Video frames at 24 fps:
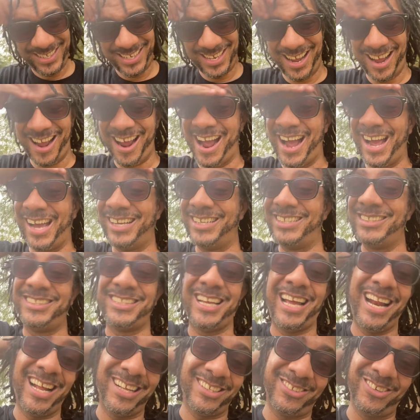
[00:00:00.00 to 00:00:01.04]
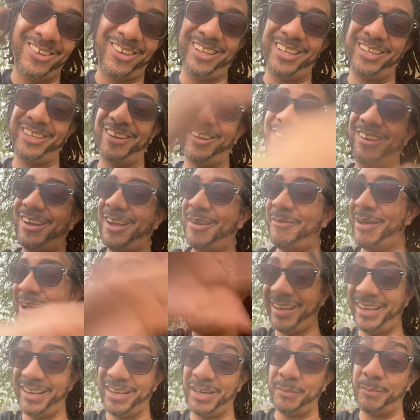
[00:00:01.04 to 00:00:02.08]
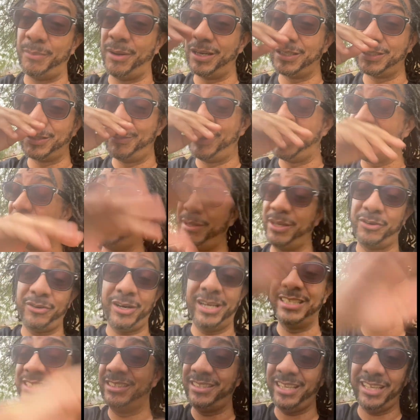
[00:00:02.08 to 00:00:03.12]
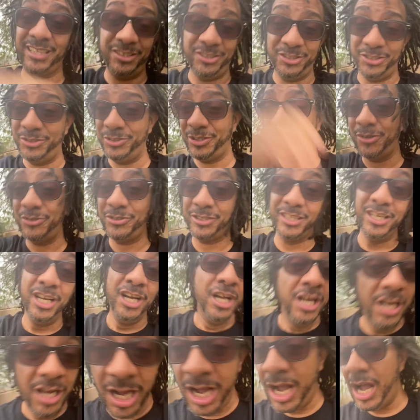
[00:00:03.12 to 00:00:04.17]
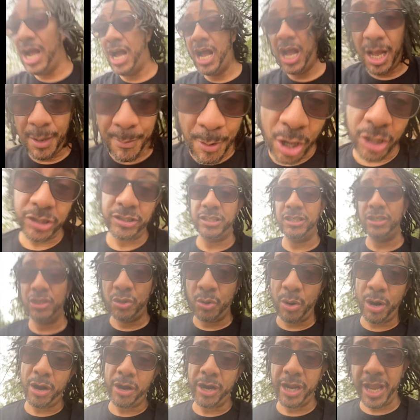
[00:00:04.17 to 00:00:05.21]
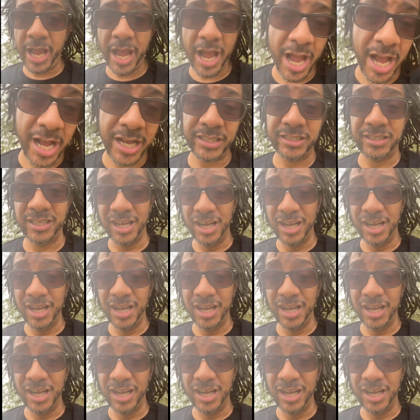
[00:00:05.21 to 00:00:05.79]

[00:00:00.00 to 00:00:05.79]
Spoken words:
All right, shout out to all of y'all. I'm out of here. The bugs are making me crazy. Taylor, do your coaching. Mars and Aquarius.